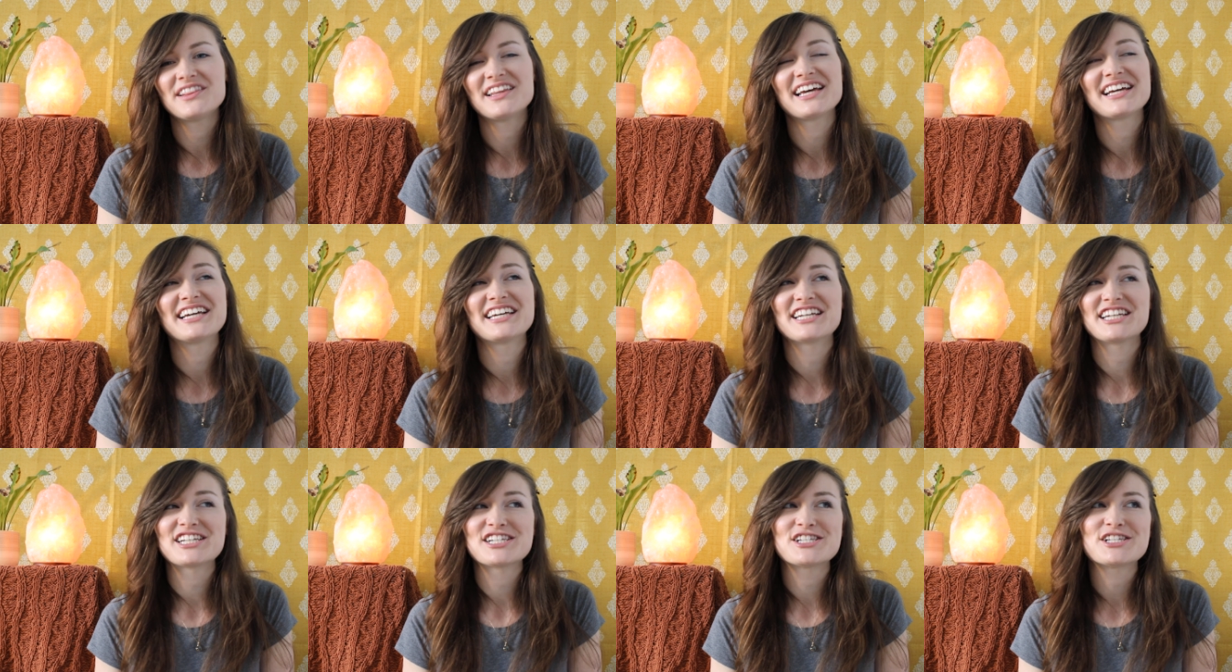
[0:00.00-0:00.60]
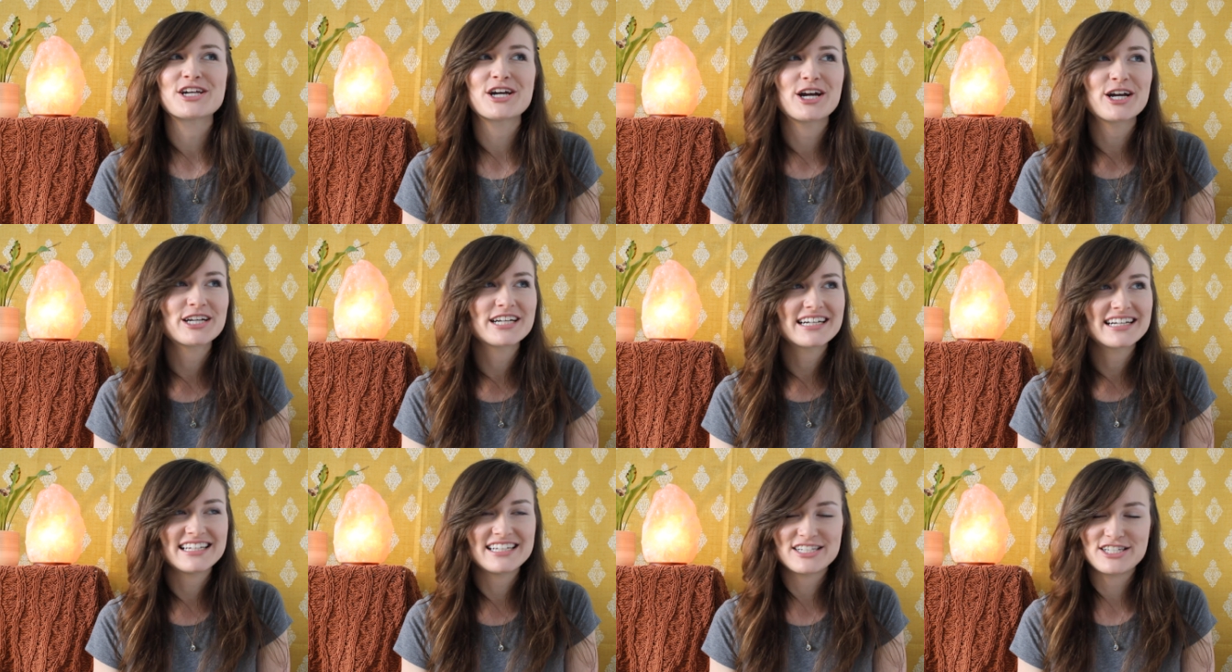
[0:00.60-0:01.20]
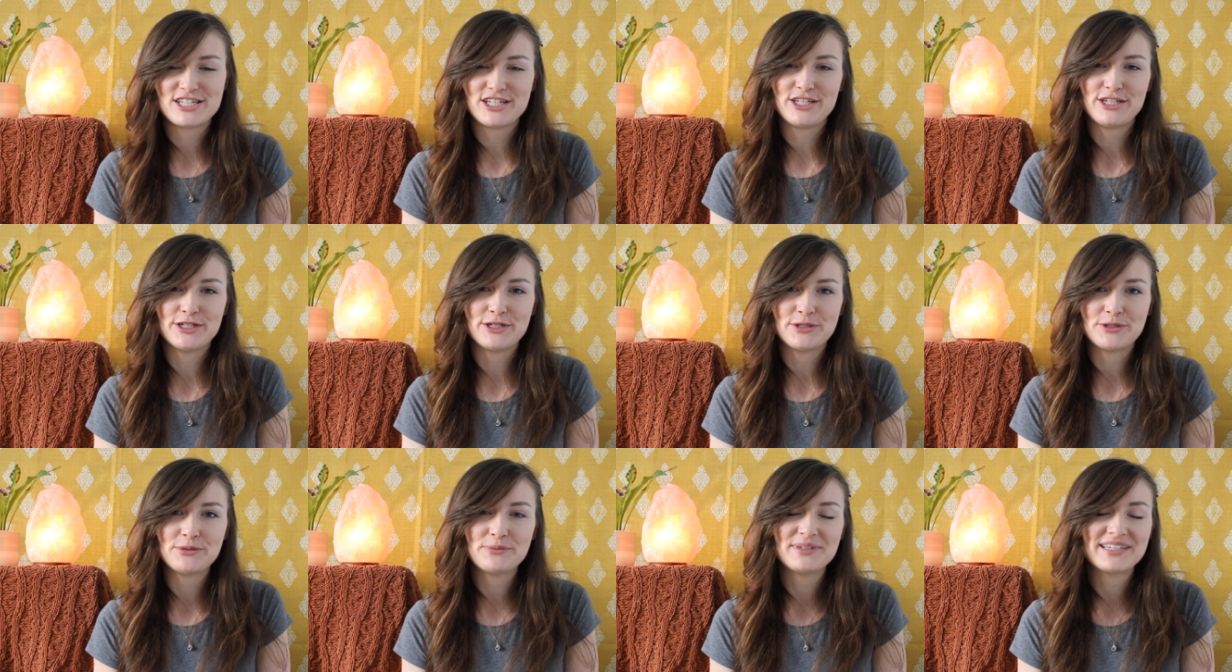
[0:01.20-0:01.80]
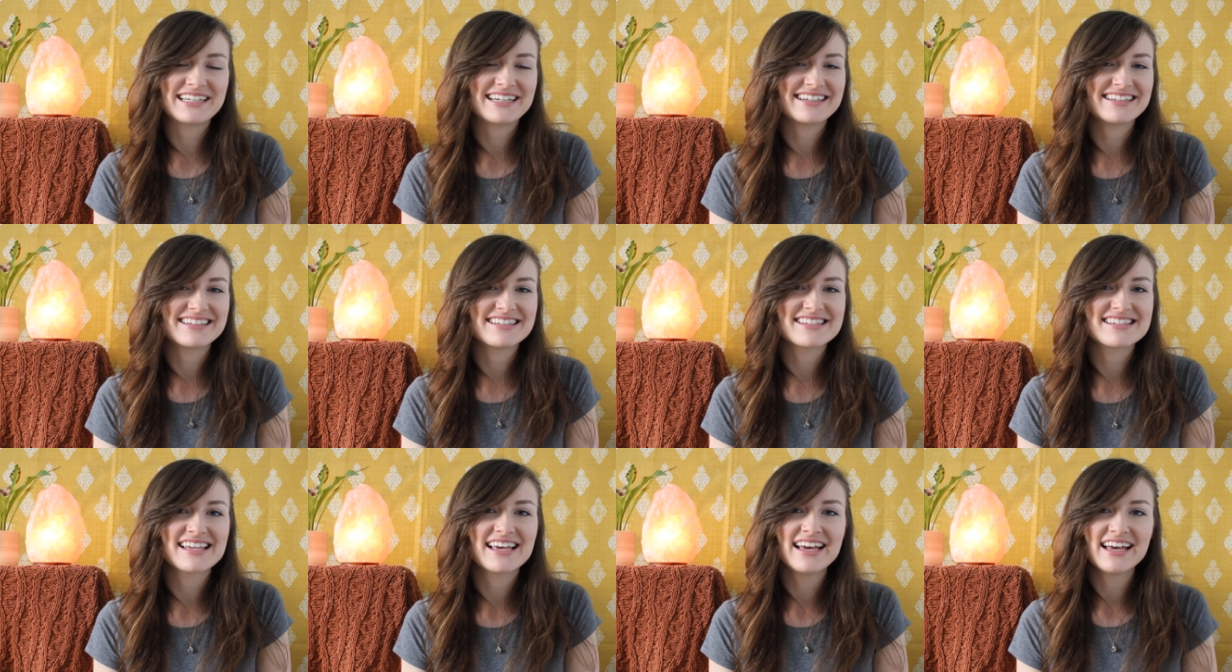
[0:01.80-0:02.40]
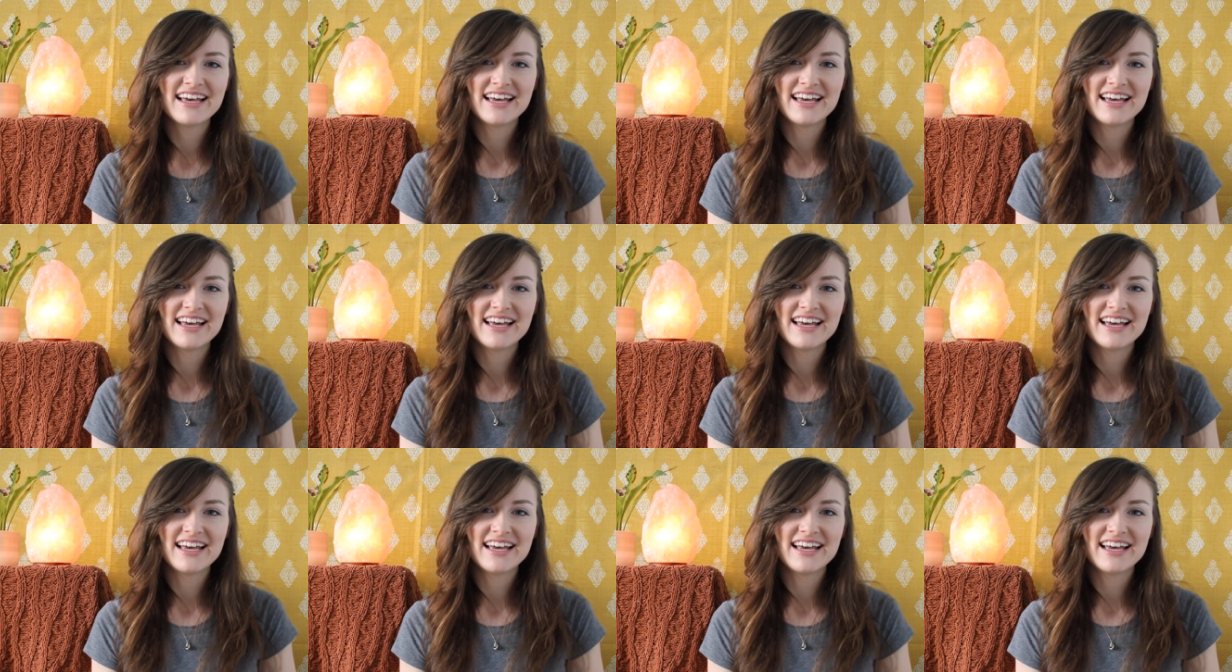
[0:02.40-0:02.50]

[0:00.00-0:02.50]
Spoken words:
like an eternity to you because